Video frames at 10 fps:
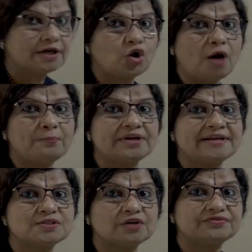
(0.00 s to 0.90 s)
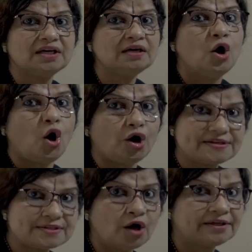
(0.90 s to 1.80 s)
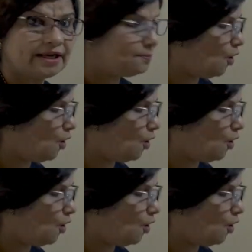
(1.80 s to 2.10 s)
the components of the horizontal